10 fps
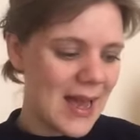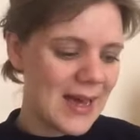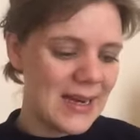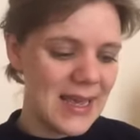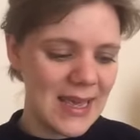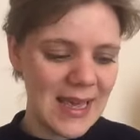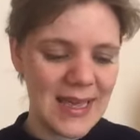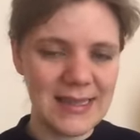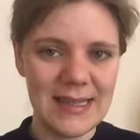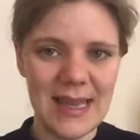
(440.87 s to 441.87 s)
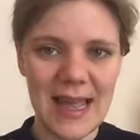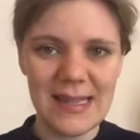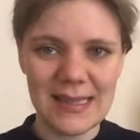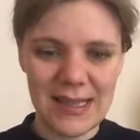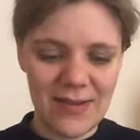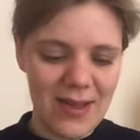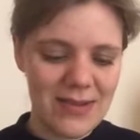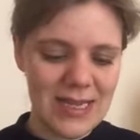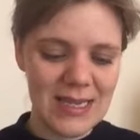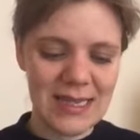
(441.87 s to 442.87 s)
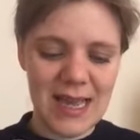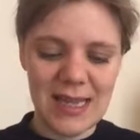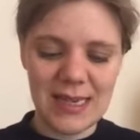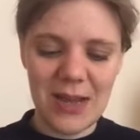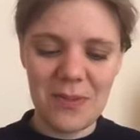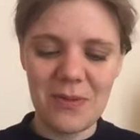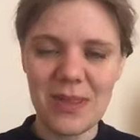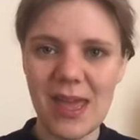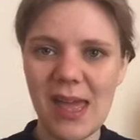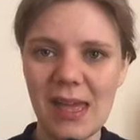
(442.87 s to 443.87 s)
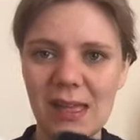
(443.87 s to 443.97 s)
And here's the answer. Where is it, Ted? Help me with it.